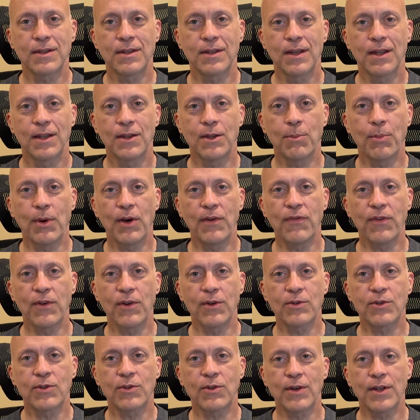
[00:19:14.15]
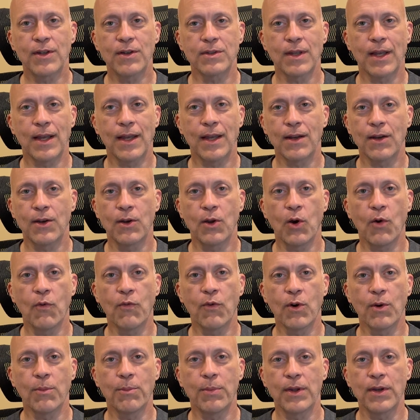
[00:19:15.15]
The Buffalo Trail had an
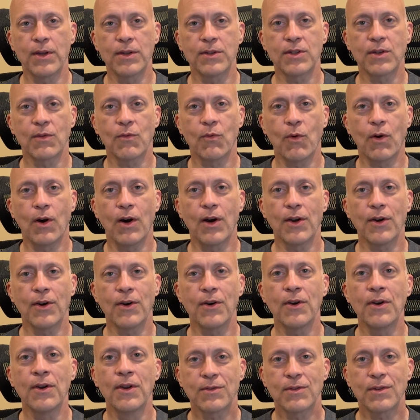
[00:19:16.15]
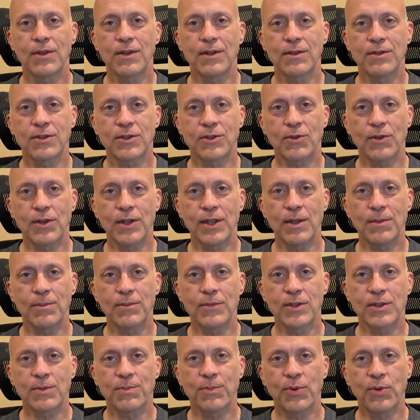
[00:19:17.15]
overabundance of water:
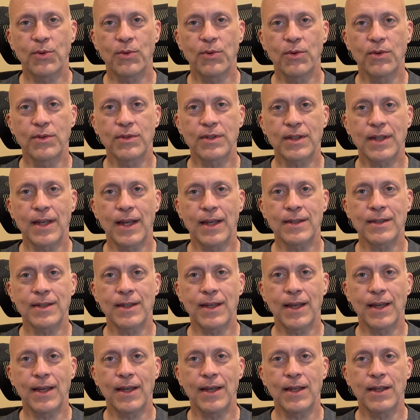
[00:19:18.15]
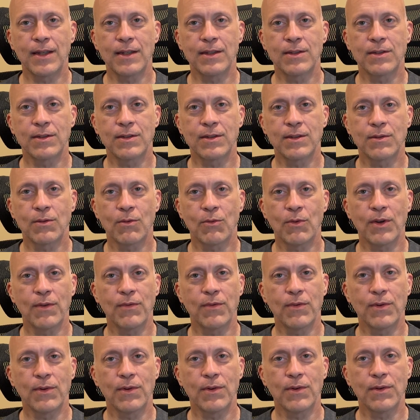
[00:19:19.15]
streams, pools, cascades,
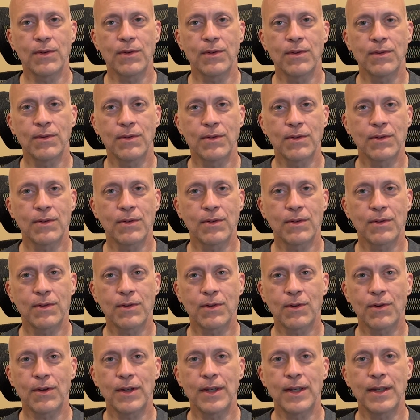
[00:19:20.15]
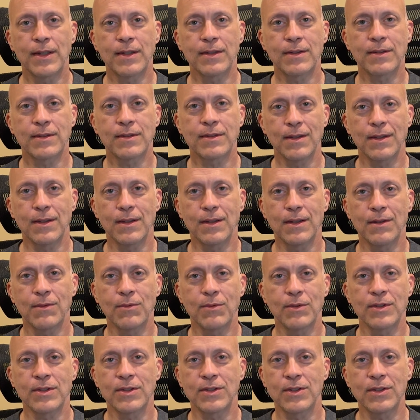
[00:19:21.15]
river, creeks. It
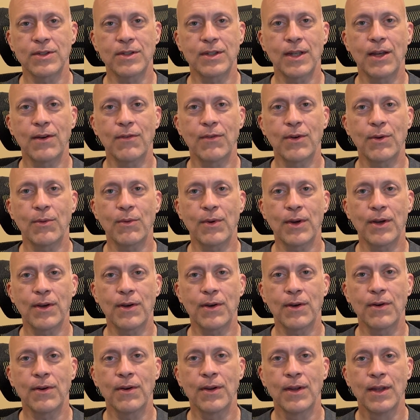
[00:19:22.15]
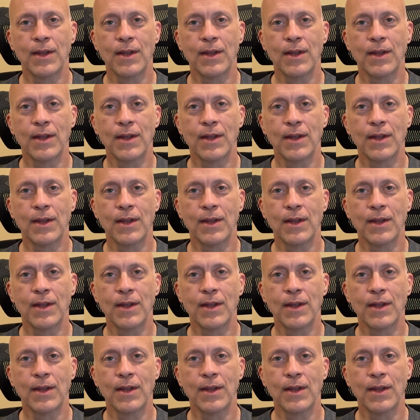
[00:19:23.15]
was just everywhere,